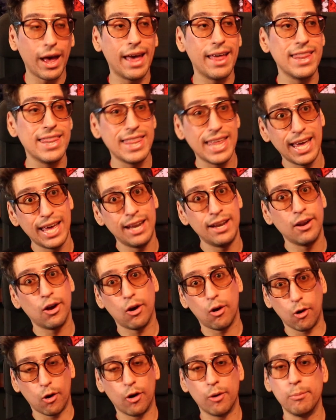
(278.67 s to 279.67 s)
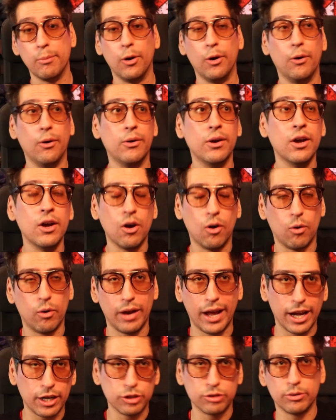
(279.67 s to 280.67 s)
and then hard mode or
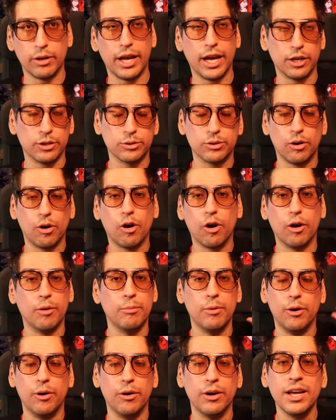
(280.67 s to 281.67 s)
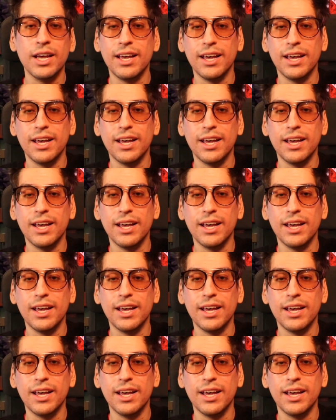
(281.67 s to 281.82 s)
extra hard mode